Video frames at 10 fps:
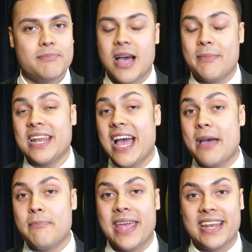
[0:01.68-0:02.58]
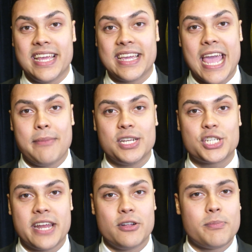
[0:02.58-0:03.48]
I mean, I am mainly a gaming
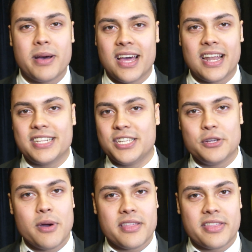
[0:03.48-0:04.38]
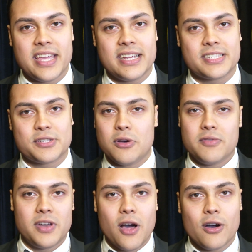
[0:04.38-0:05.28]
channel, but I like to do other things, sort
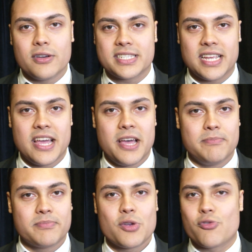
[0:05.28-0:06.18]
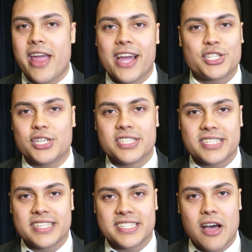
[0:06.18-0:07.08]
of vlogs, reactions
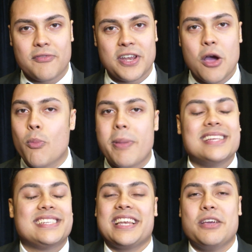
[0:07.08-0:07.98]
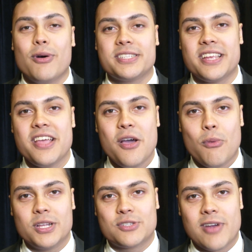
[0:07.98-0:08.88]
to stuff, you know, basically
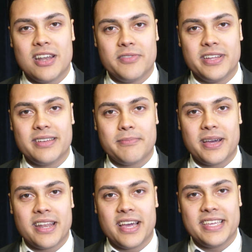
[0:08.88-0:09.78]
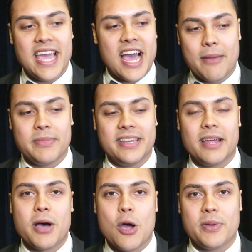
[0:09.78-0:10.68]
what's relevant. But yeah, I mean,
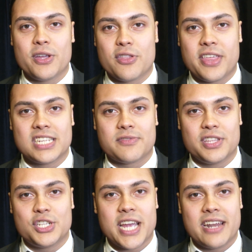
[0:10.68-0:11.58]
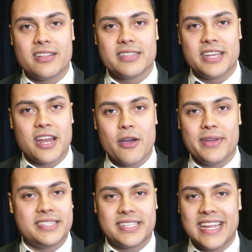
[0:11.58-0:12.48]
I'm hoping good things for the channel, you know,
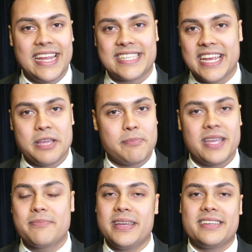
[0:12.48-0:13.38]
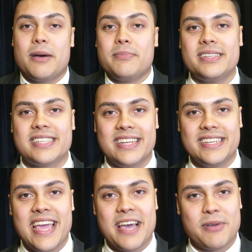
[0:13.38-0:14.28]
it's hitting big numbers, and
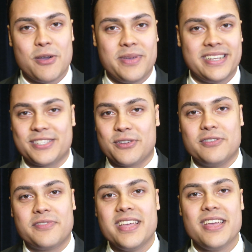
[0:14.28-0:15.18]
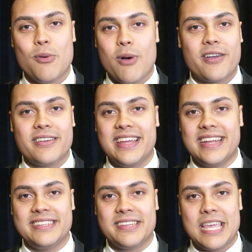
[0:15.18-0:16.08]
yeah, I'm hoping to sort of work on it
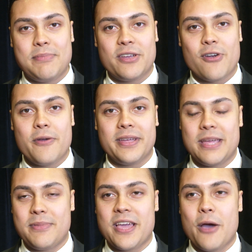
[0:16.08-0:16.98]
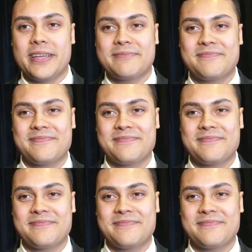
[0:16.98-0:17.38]
and keep it growing, keep it going.